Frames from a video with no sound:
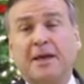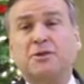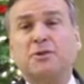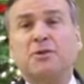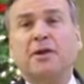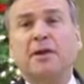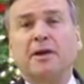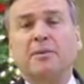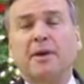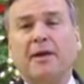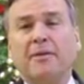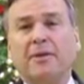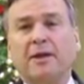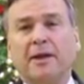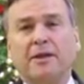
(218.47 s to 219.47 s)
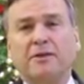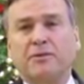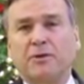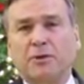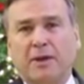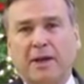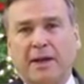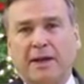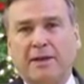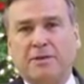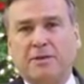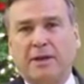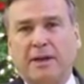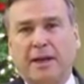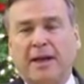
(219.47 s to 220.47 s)
as you think about the next few
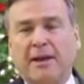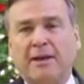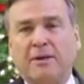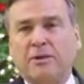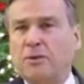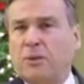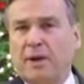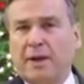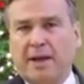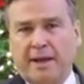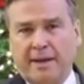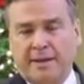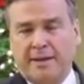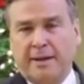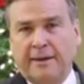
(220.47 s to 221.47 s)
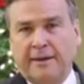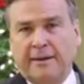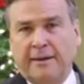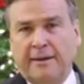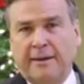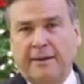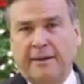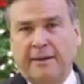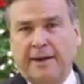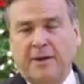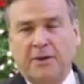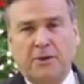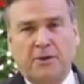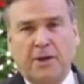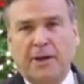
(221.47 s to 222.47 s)
days that end 2018,
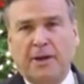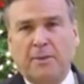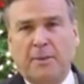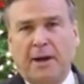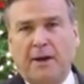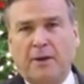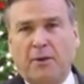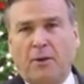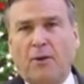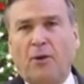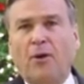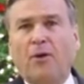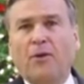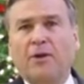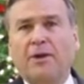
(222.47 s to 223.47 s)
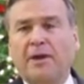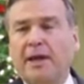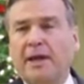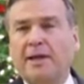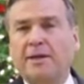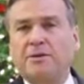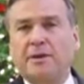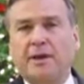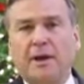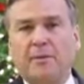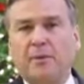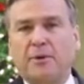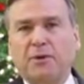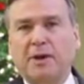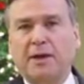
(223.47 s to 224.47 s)
and you think about all the days and
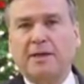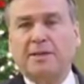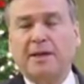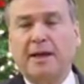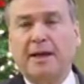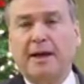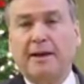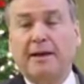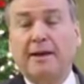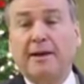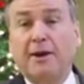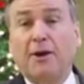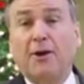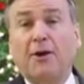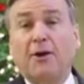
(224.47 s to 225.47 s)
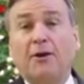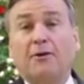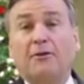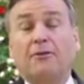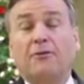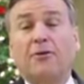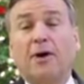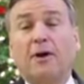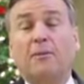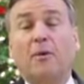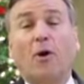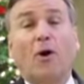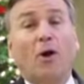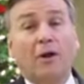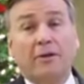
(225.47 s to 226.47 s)
opportunities ahead, from
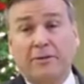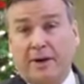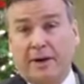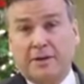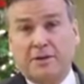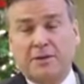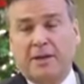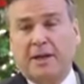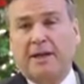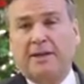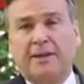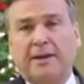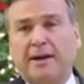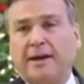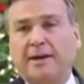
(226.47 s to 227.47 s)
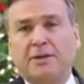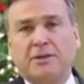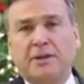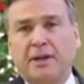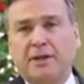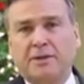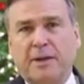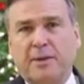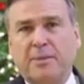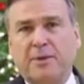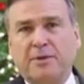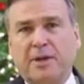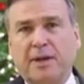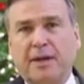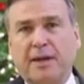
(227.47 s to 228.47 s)
all of us at the United States
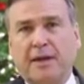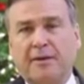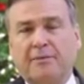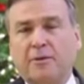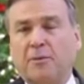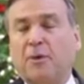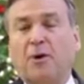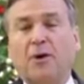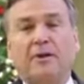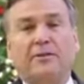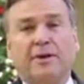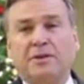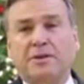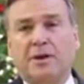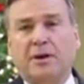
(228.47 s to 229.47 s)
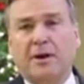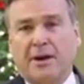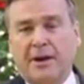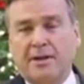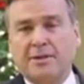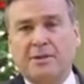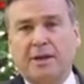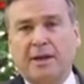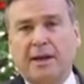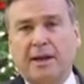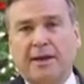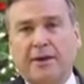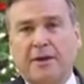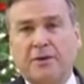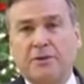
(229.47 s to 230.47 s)
Embassy, from all of us at our consulate in
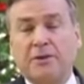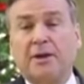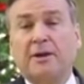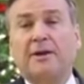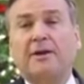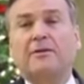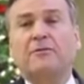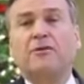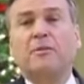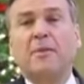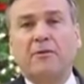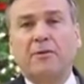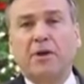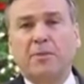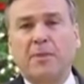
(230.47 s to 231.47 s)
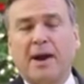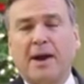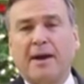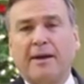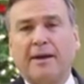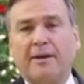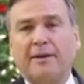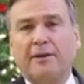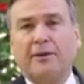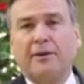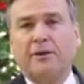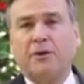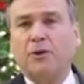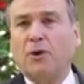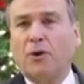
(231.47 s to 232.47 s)
Lagos, from every American
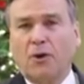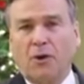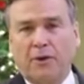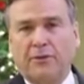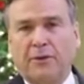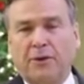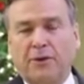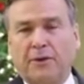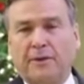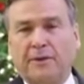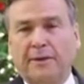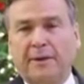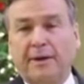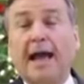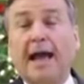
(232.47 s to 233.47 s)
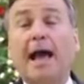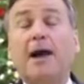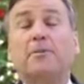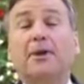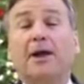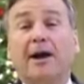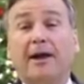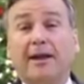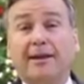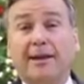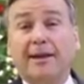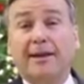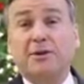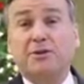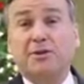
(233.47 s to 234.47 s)
to all of you, happy
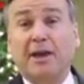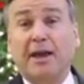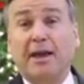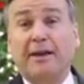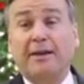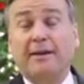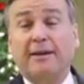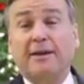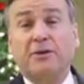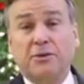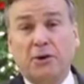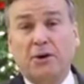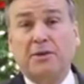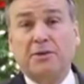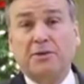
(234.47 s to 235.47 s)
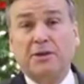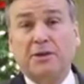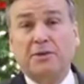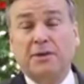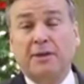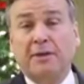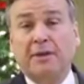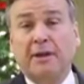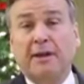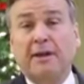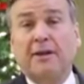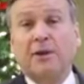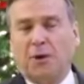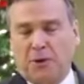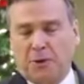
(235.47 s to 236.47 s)
holidays and enjoy the season.
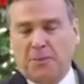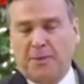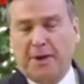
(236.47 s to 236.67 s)
All the